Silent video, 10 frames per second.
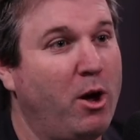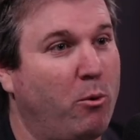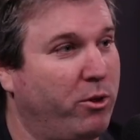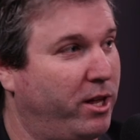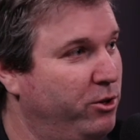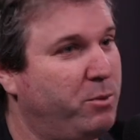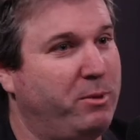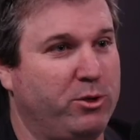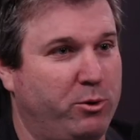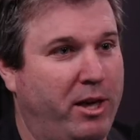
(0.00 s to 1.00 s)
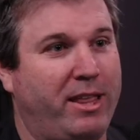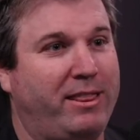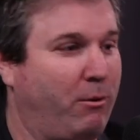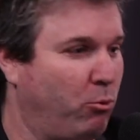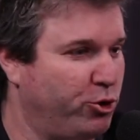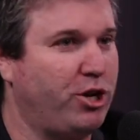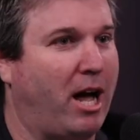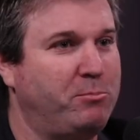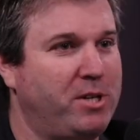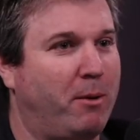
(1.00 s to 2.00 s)
where they used to be, and then they were
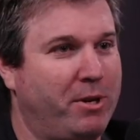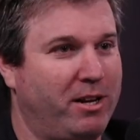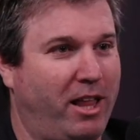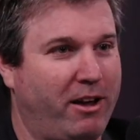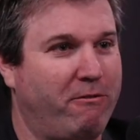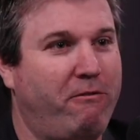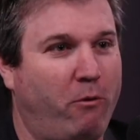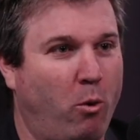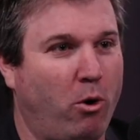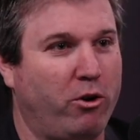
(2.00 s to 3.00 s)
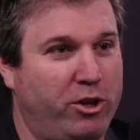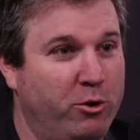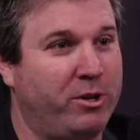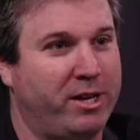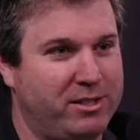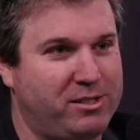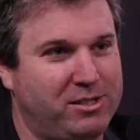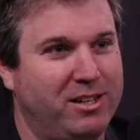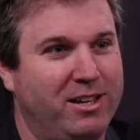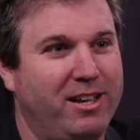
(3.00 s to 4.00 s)
chopped up into like 4
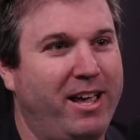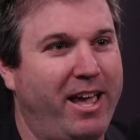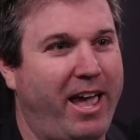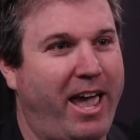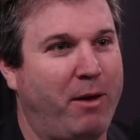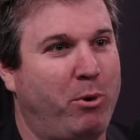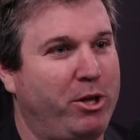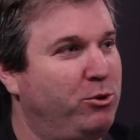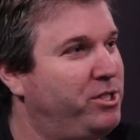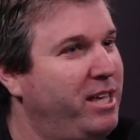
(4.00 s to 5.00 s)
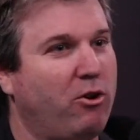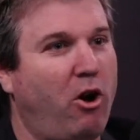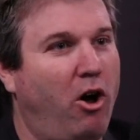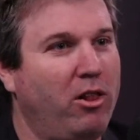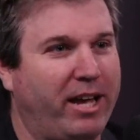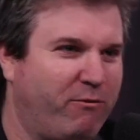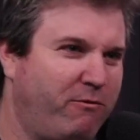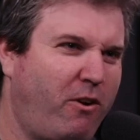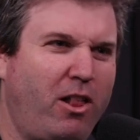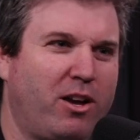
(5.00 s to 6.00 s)
units, but you see they're all like
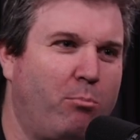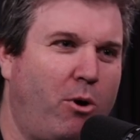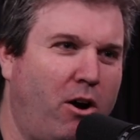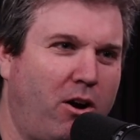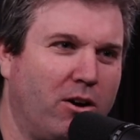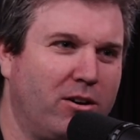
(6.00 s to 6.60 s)
falling apart,